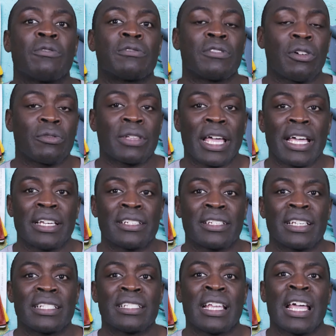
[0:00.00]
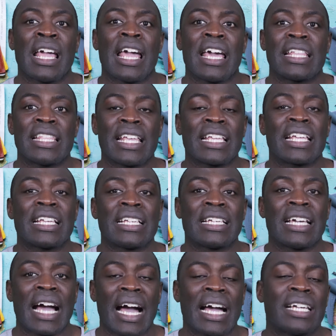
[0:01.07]
location, and they can
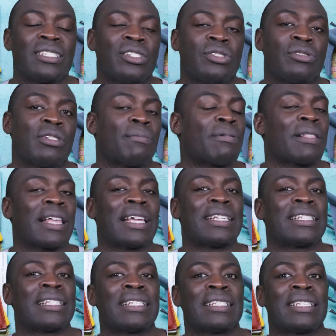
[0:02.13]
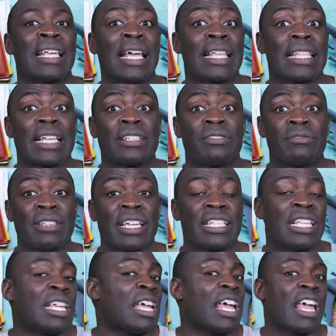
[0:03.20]
guide you to places that you need.
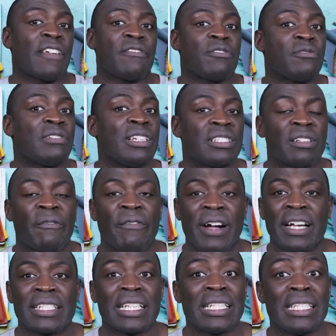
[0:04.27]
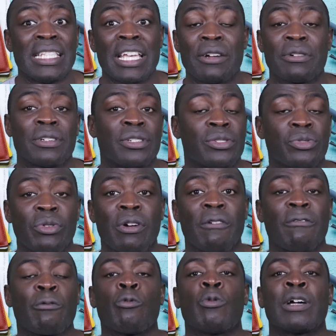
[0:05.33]
If you need to find the nearest store
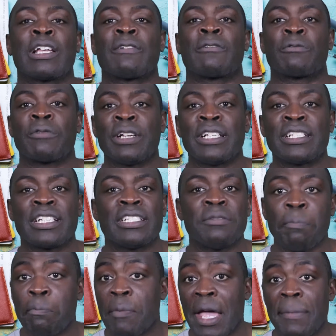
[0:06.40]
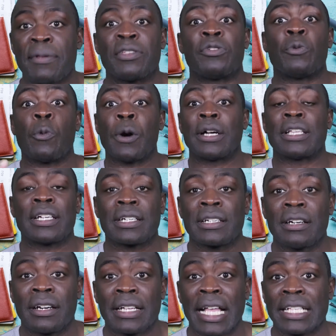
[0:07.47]
for whatever reason, maybe you want to
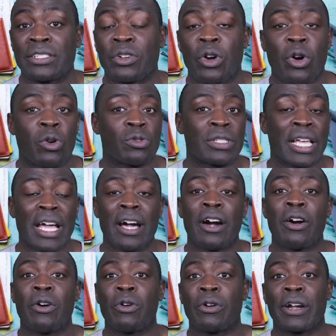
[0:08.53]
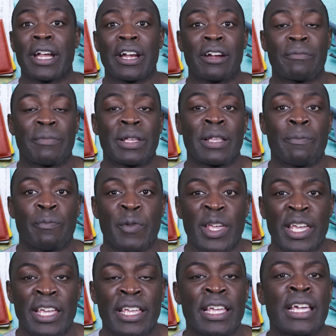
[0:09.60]
cook at your hotel or
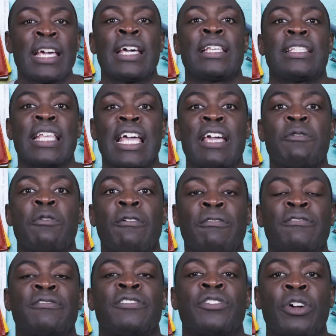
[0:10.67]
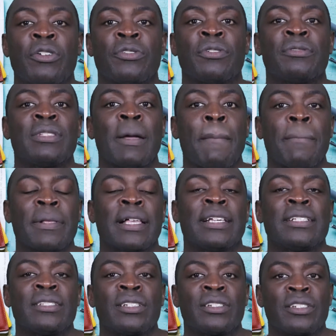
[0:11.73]
Airbnb, they will show you the
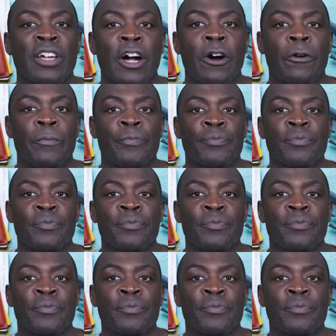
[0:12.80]
place to go.